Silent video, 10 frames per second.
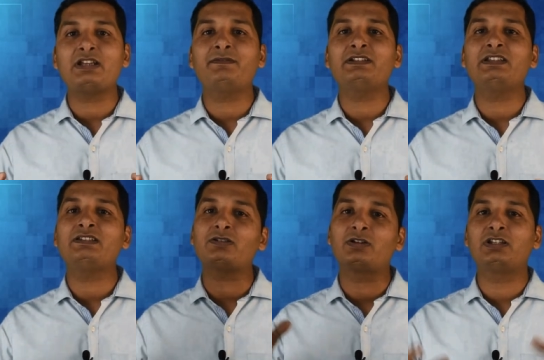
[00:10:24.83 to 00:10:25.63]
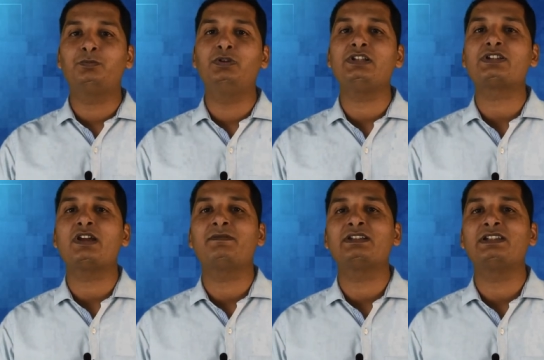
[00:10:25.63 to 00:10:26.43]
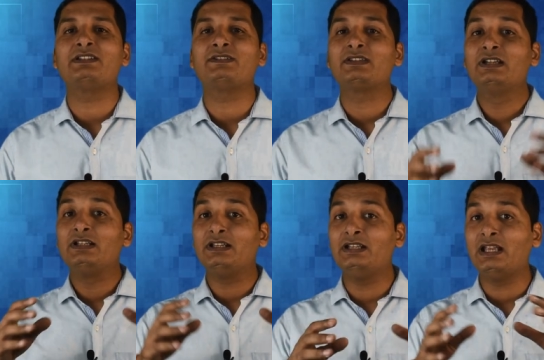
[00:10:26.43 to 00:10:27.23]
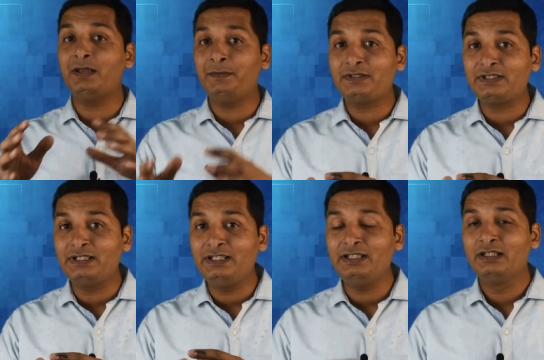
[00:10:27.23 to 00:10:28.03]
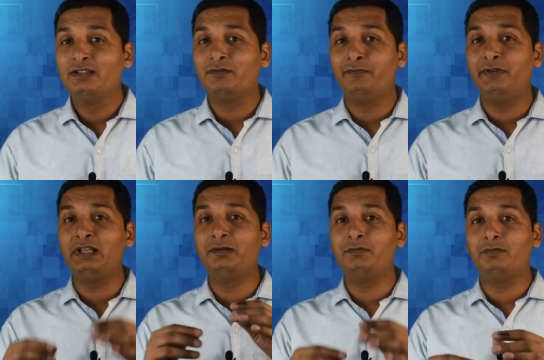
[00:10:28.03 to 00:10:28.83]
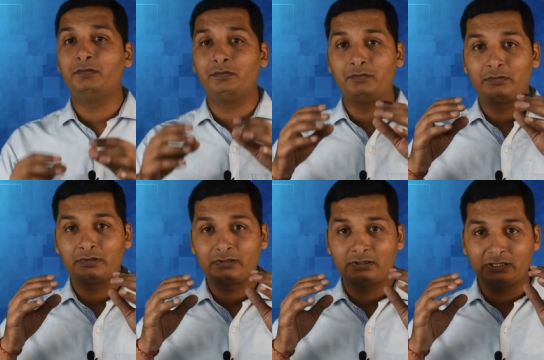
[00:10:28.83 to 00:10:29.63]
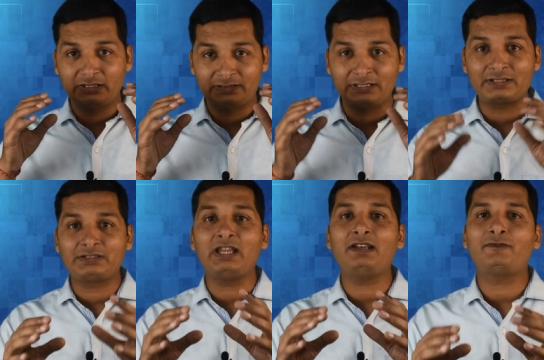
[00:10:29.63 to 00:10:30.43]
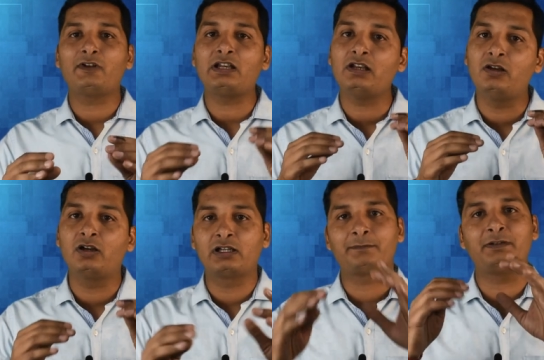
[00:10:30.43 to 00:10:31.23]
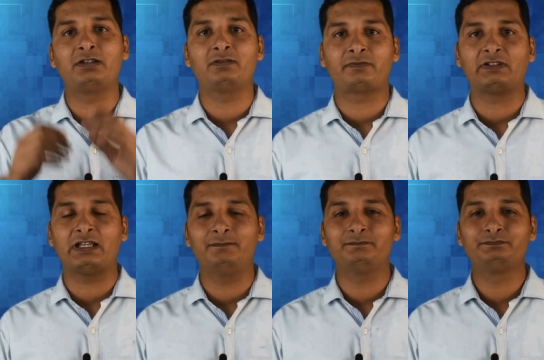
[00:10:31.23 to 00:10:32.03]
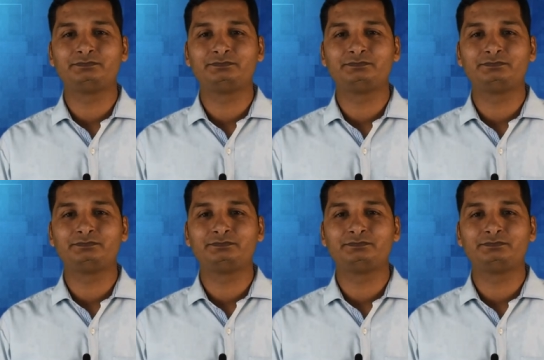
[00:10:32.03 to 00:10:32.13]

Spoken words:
divergence or the bullish divergence in MACD will sustain for a longer period of time.